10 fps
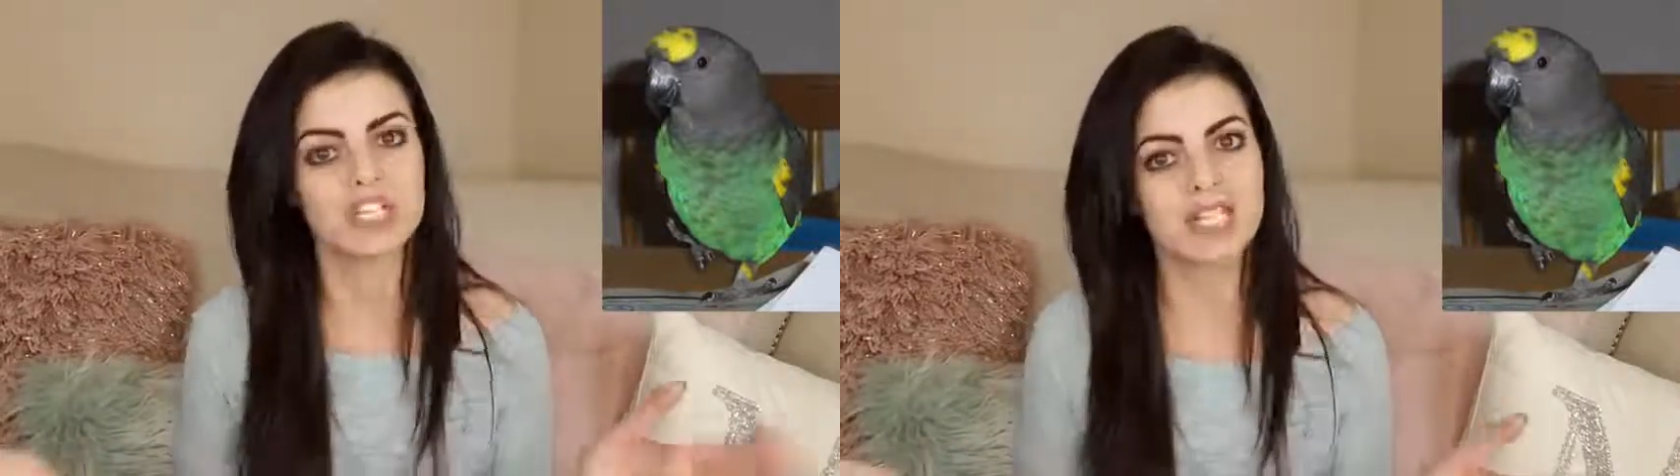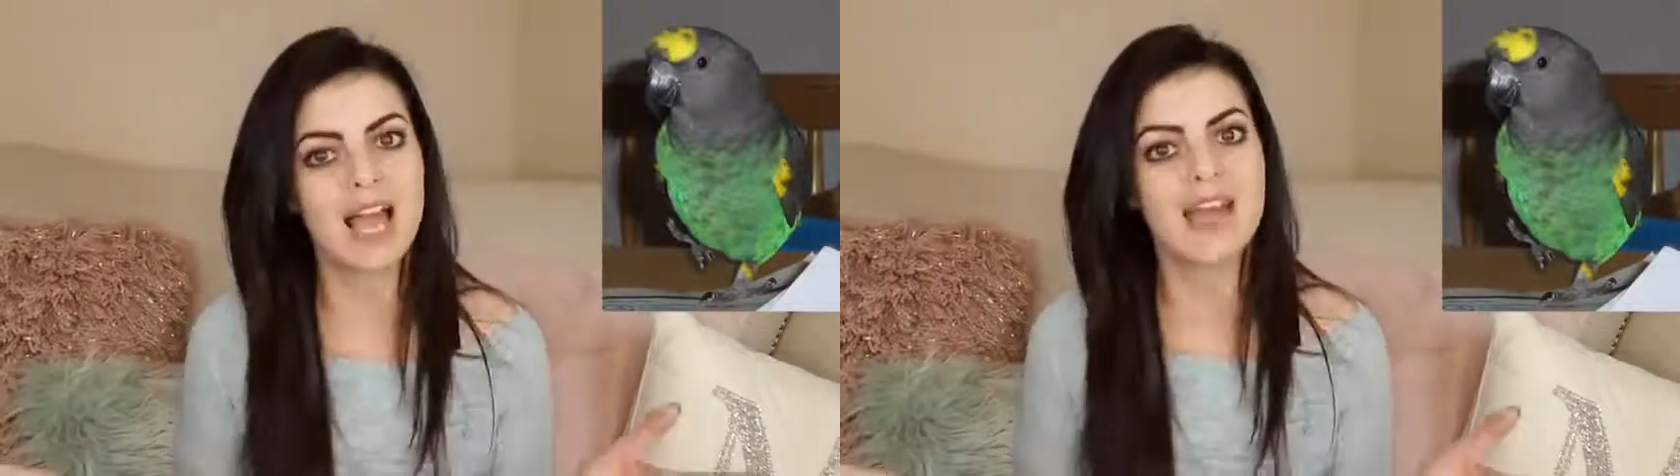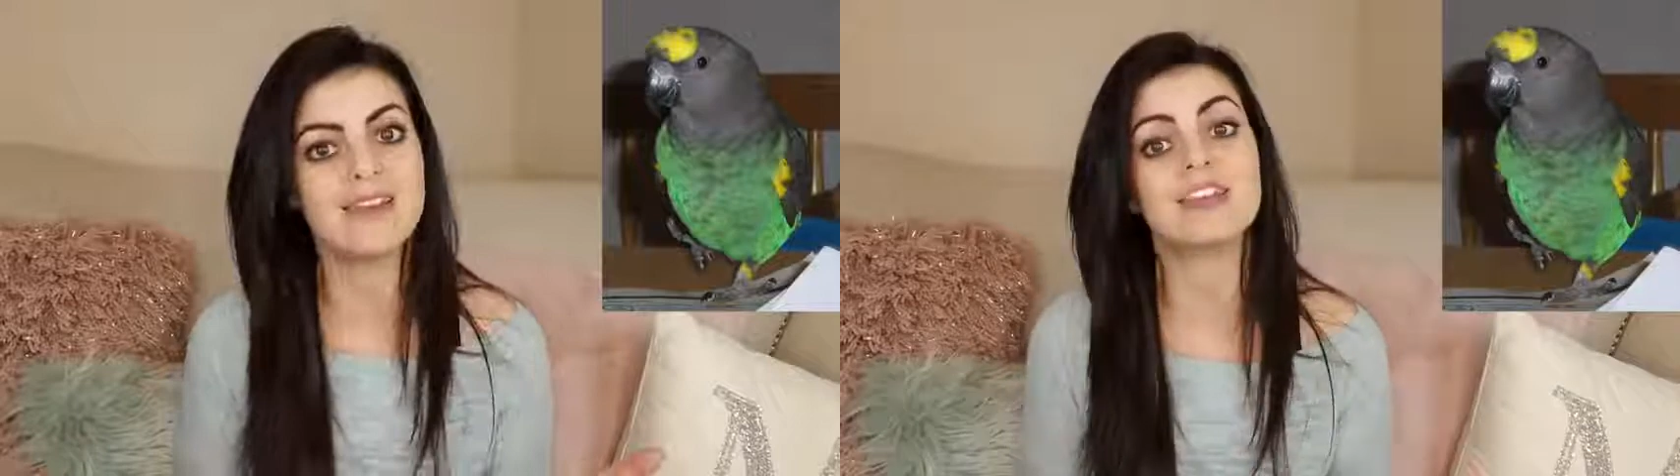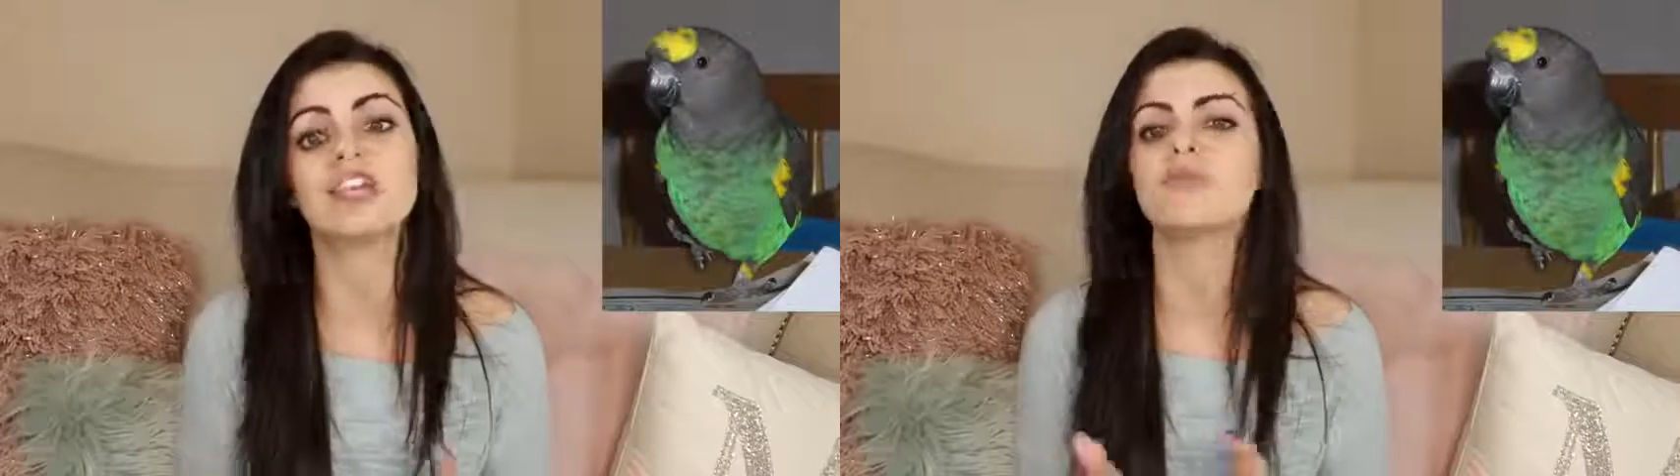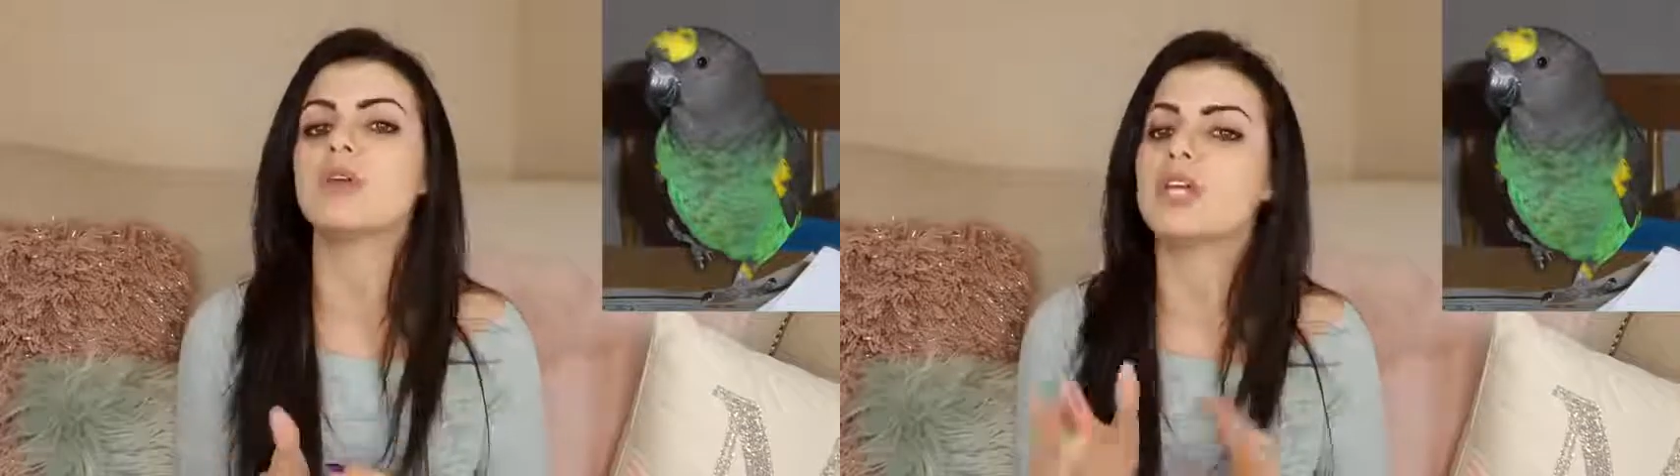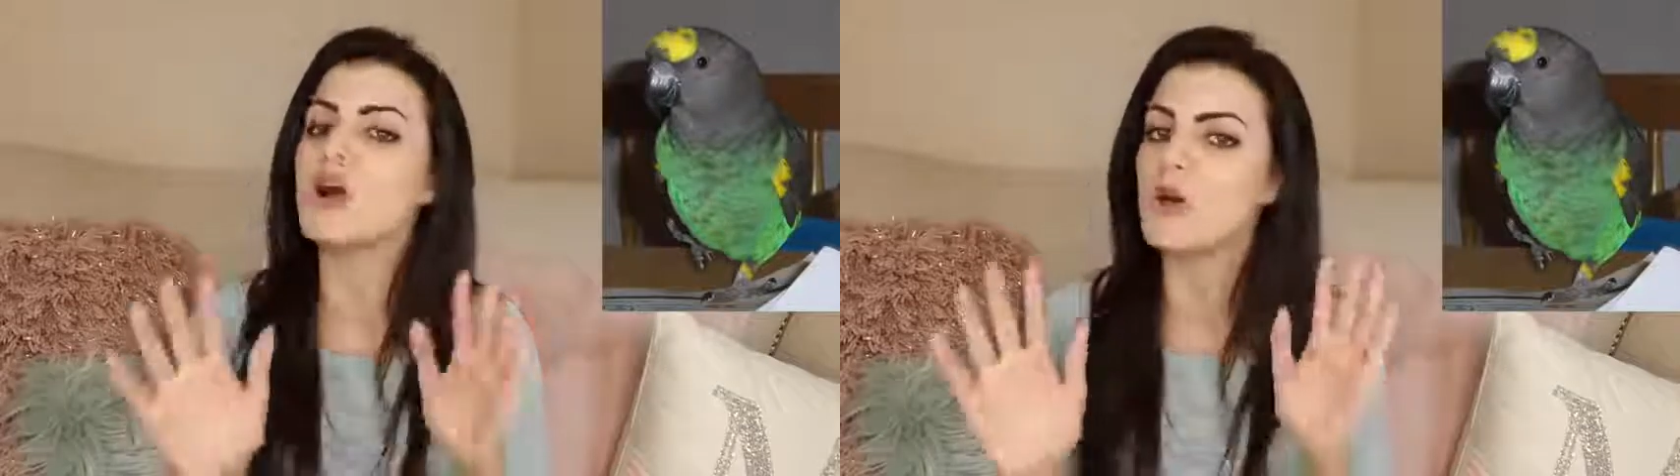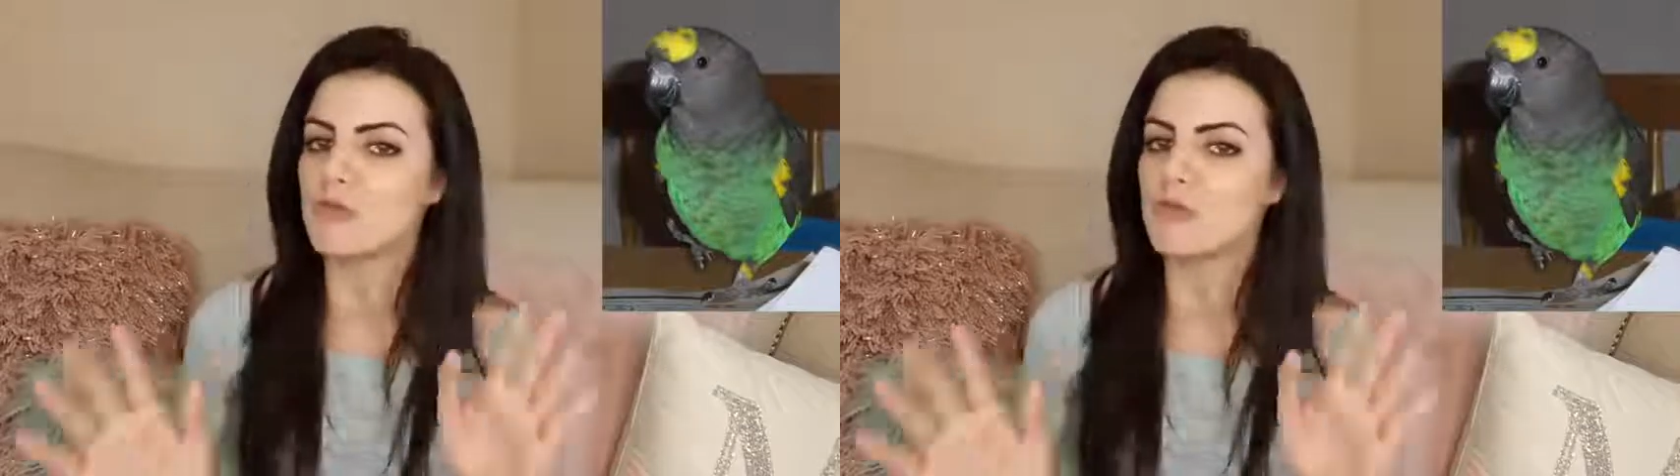which again can be